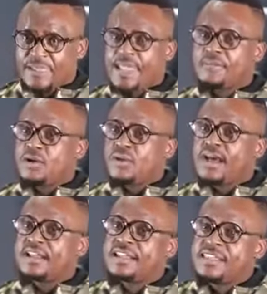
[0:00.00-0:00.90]
Number
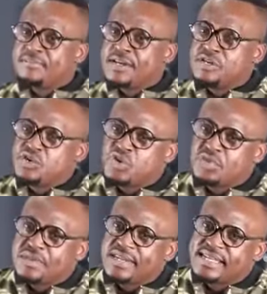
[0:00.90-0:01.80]
one, the man
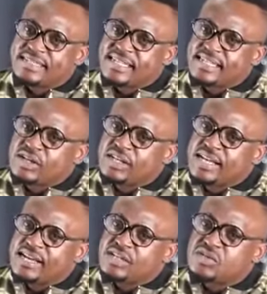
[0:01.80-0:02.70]
took me and said,
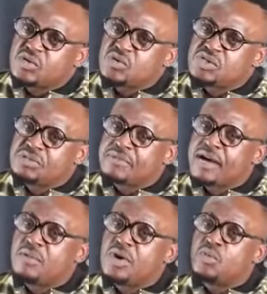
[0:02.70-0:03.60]
"Let us go to
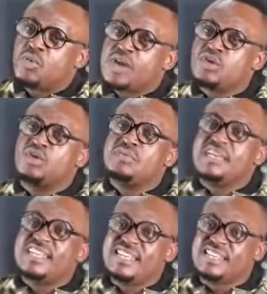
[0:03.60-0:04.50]
Zimbabwe where you'll
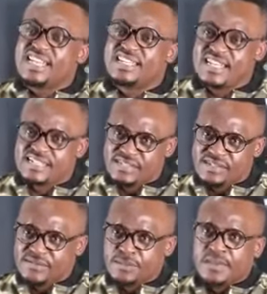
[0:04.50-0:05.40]
be initiated."
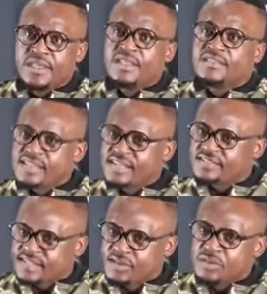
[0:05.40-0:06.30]
Then I
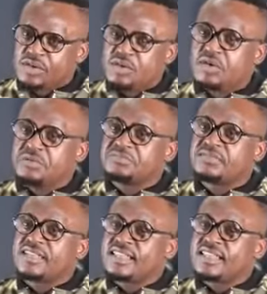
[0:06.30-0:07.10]
said, "We go."